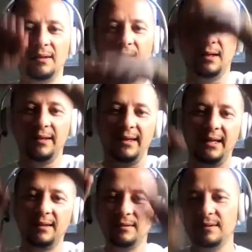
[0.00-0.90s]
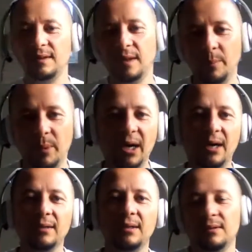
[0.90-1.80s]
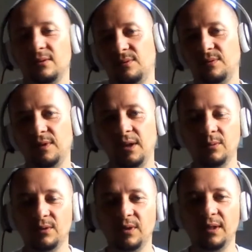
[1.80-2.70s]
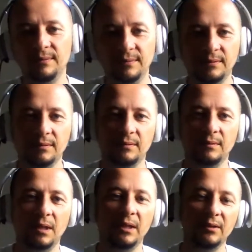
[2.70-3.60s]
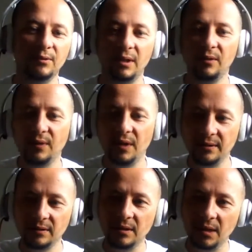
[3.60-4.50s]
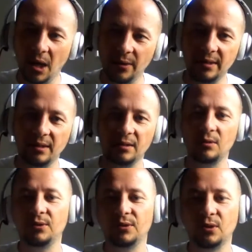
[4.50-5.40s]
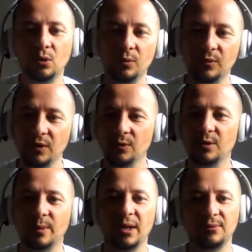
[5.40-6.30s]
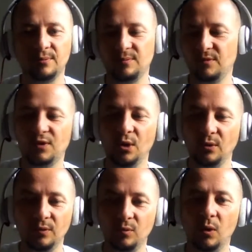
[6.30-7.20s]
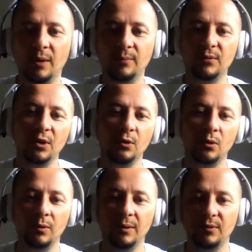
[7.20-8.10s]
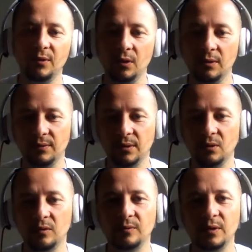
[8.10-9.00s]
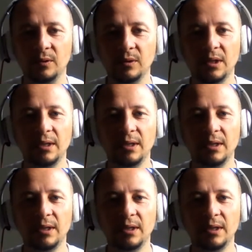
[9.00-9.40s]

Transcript: like that. But it was fun, and it's really fun going down across the cornfields about 2 or 1 foot off the cornfield.